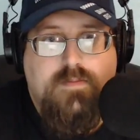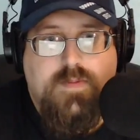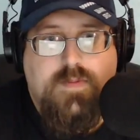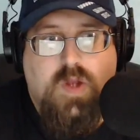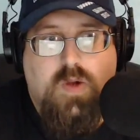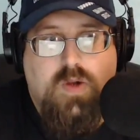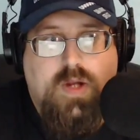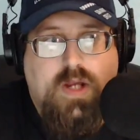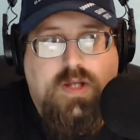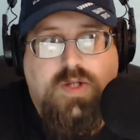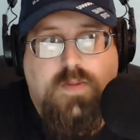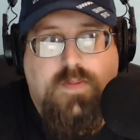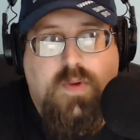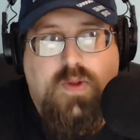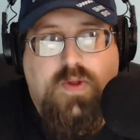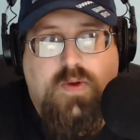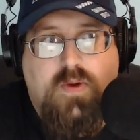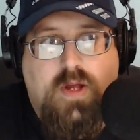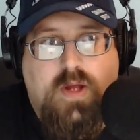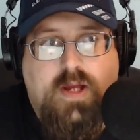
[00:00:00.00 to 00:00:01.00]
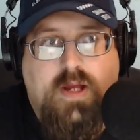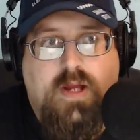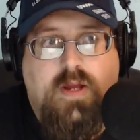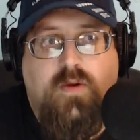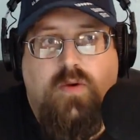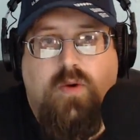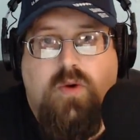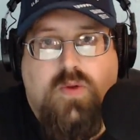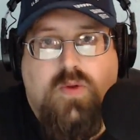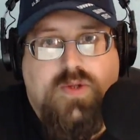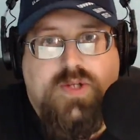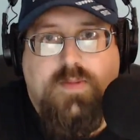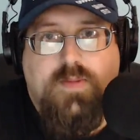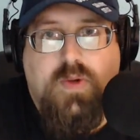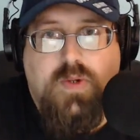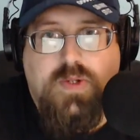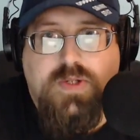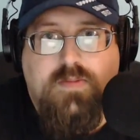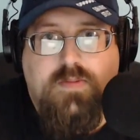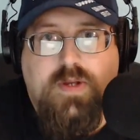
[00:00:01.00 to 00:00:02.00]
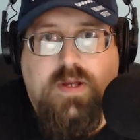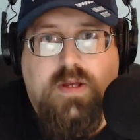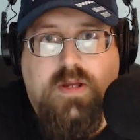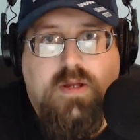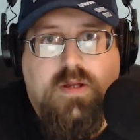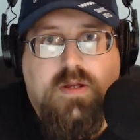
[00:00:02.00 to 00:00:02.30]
Okay, so both are lying under oath, supposedly.